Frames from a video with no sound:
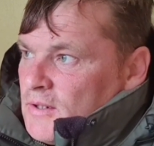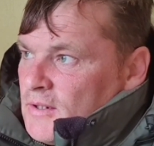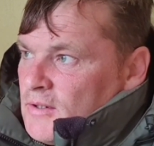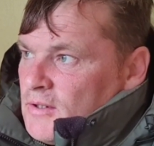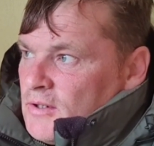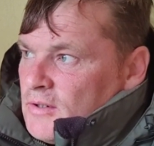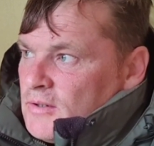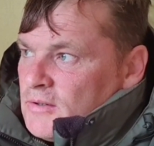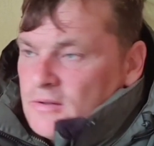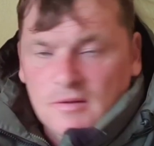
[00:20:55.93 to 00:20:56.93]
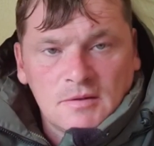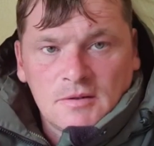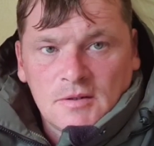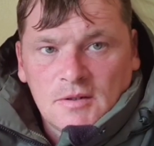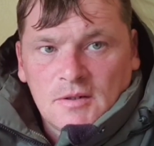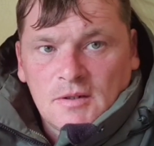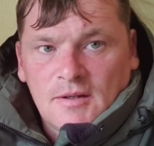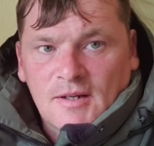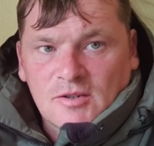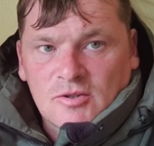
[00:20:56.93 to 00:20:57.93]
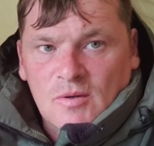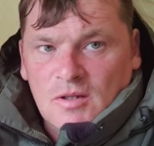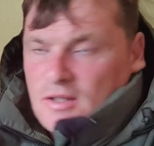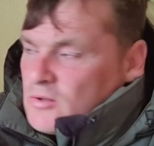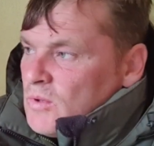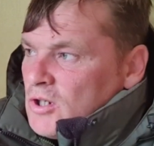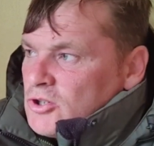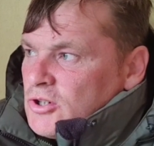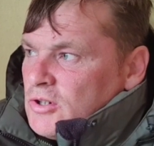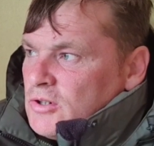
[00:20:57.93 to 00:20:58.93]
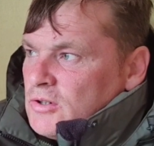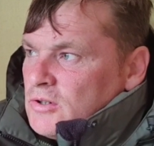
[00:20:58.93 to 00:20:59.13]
and thanks to all that's watched,